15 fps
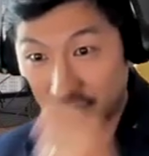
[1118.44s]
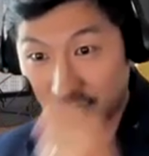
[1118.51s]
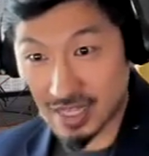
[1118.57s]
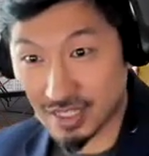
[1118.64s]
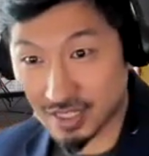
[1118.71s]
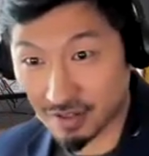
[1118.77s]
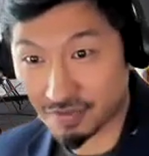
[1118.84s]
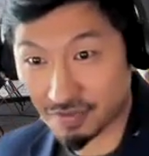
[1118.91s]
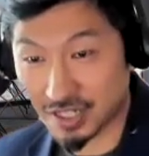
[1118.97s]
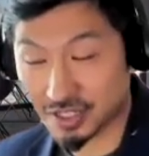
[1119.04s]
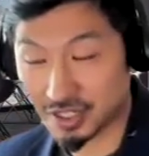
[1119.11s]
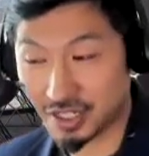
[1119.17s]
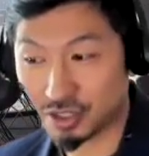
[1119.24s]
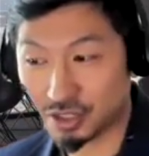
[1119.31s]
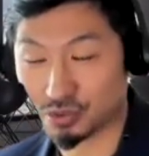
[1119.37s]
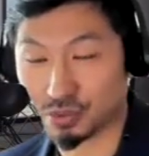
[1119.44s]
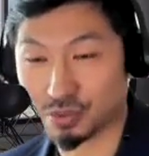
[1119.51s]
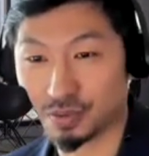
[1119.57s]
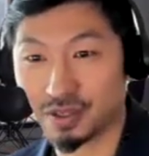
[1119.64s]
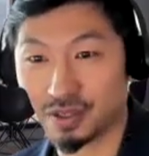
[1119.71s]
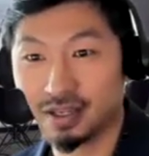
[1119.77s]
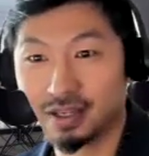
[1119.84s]
But that's a fascia issue.
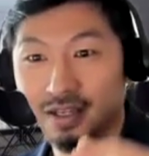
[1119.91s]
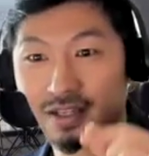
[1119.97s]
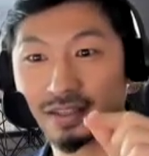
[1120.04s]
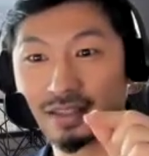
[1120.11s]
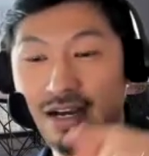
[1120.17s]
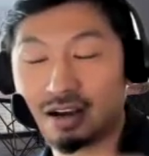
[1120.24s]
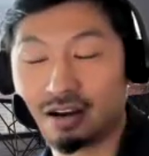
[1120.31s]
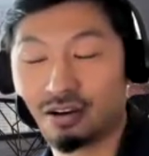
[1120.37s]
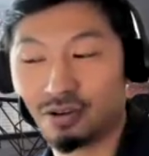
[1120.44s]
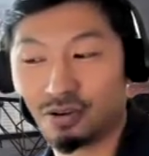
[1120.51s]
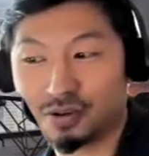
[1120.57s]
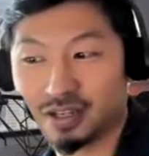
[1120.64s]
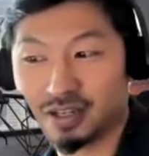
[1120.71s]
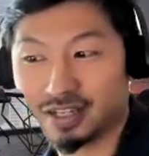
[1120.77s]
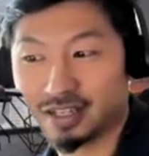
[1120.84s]
Now,